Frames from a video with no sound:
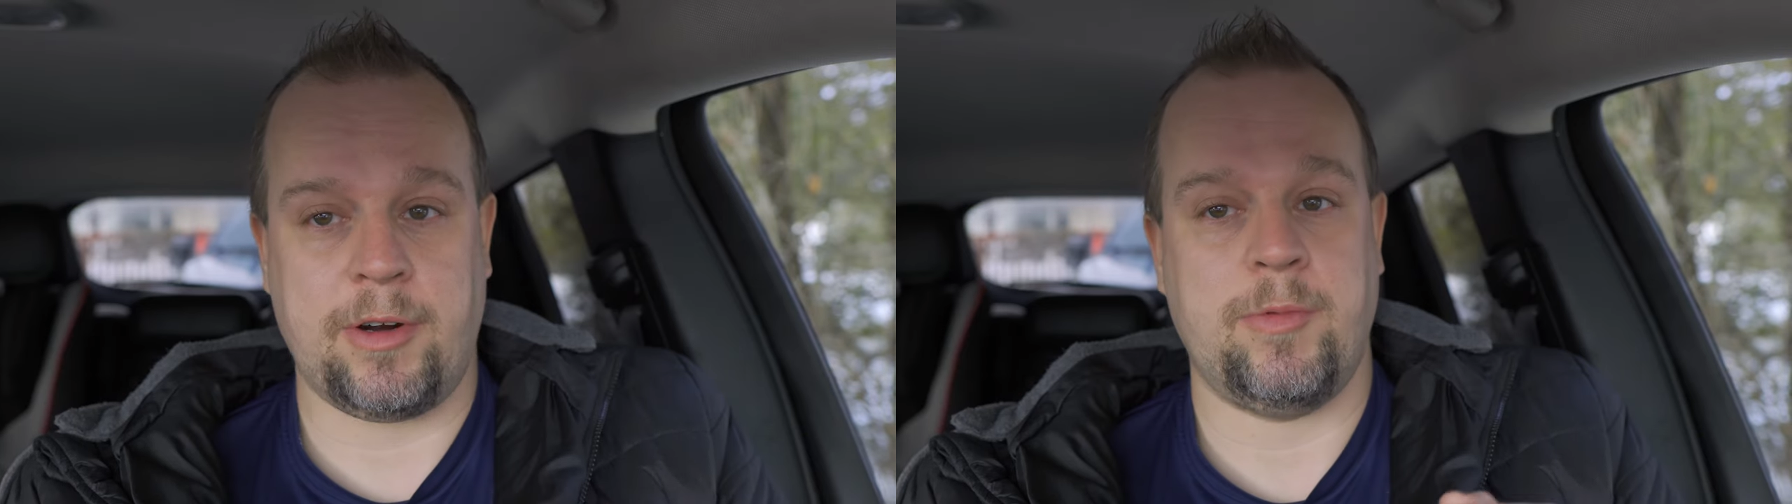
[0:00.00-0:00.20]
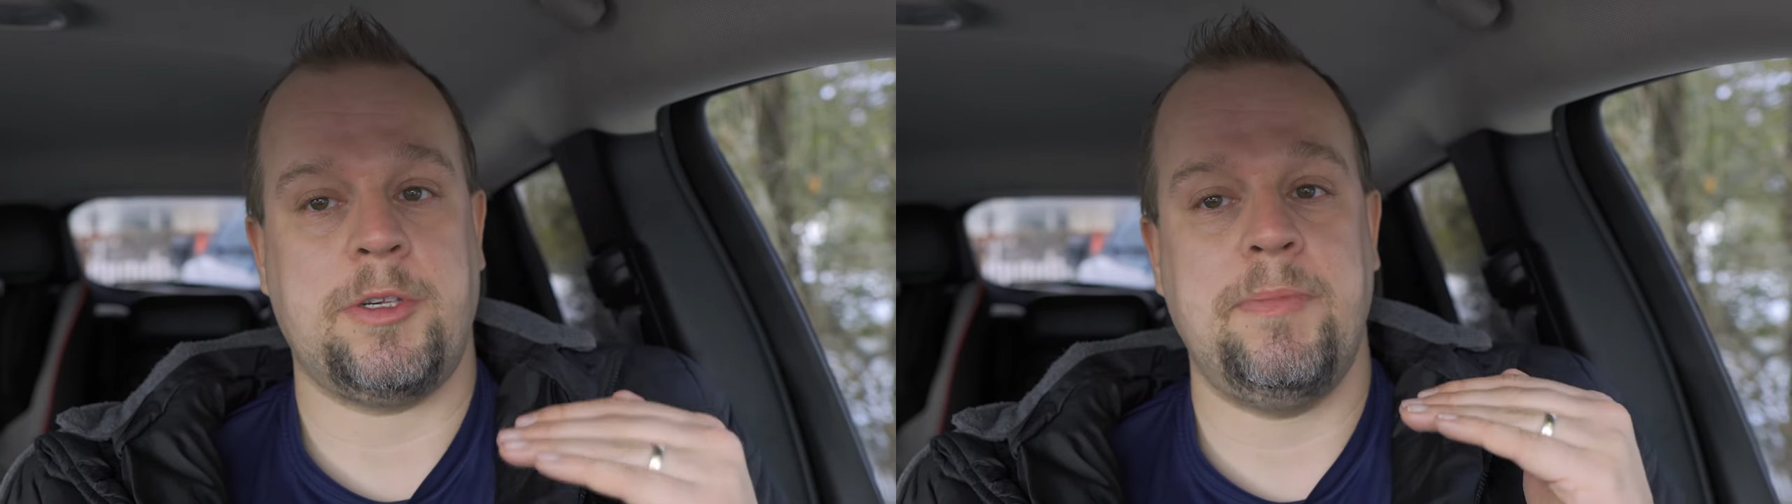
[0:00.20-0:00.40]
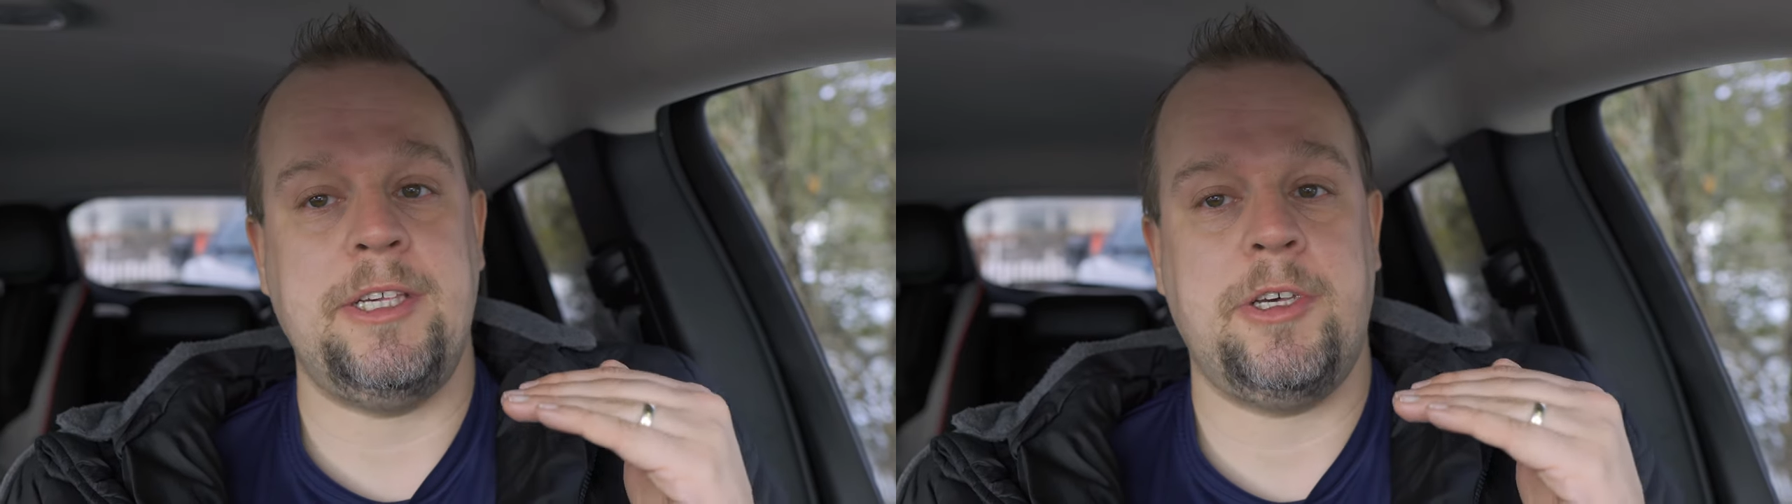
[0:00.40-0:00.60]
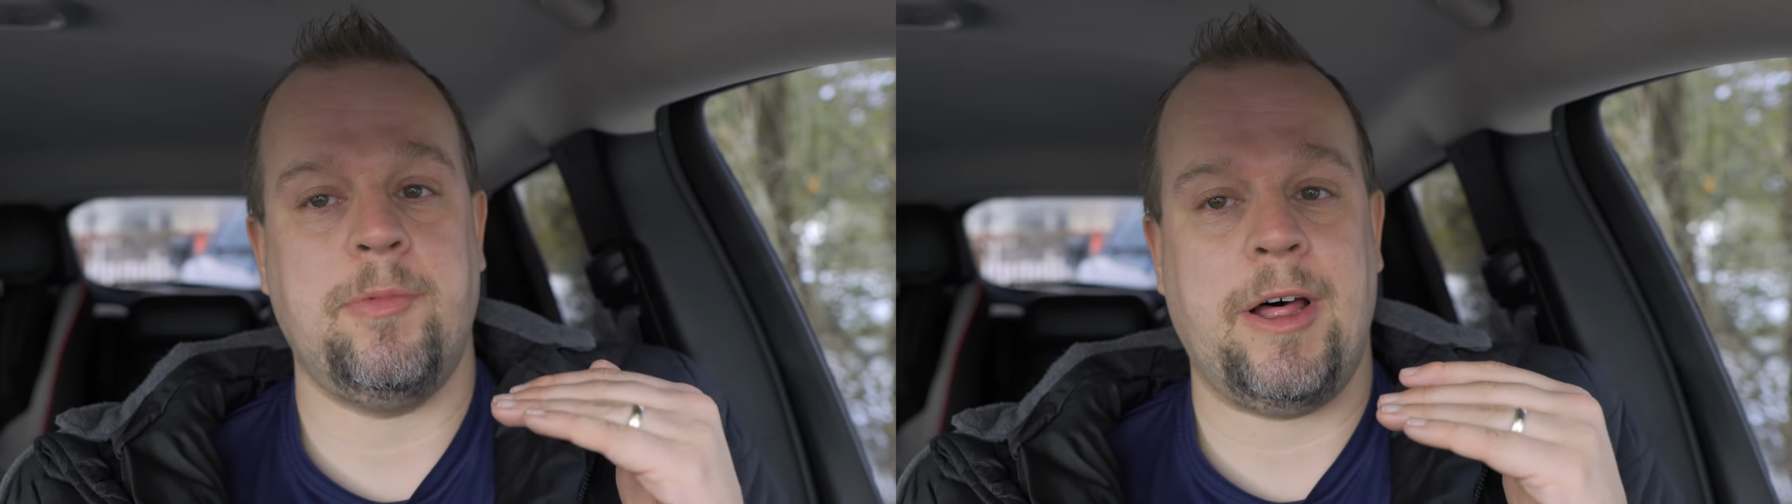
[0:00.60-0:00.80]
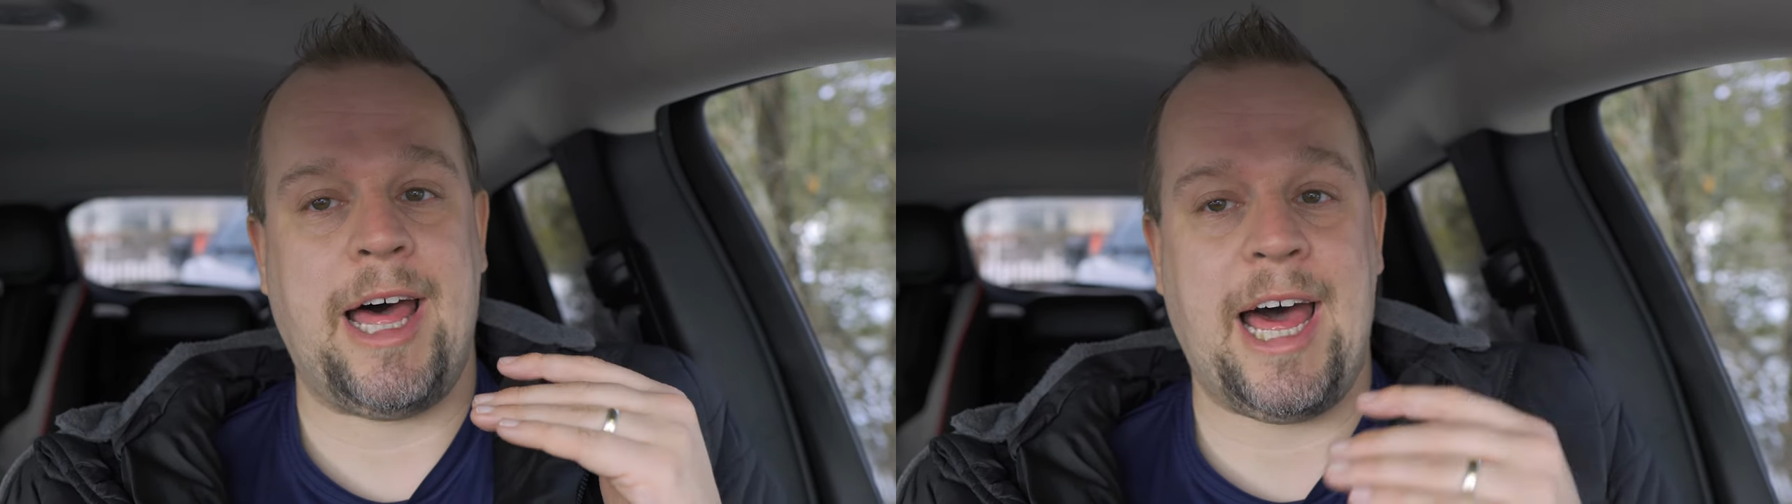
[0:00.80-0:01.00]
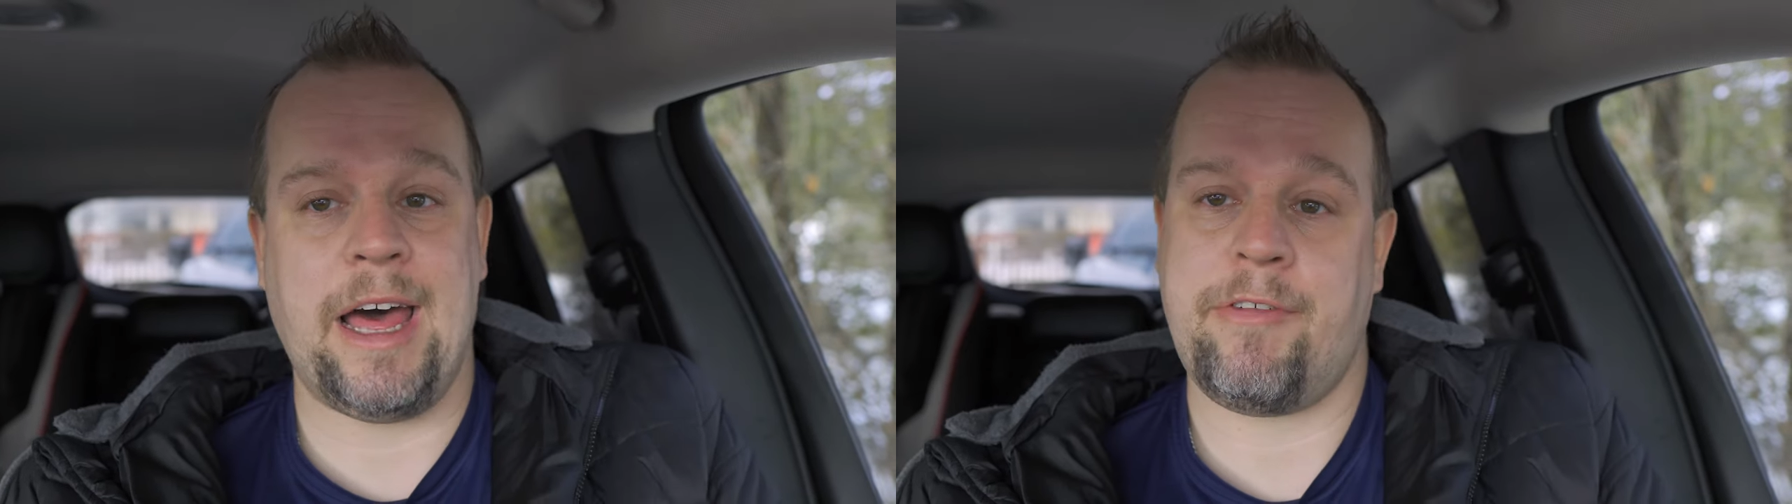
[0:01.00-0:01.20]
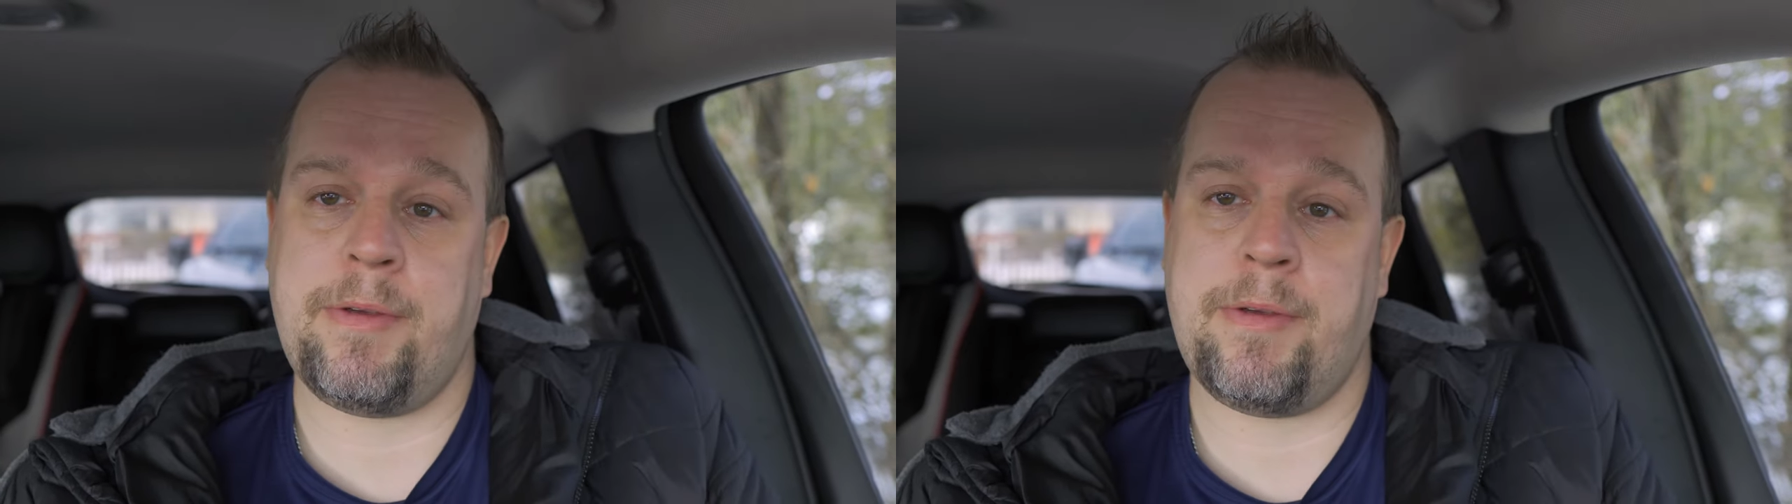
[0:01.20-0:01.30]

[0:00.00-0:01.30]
which means you will have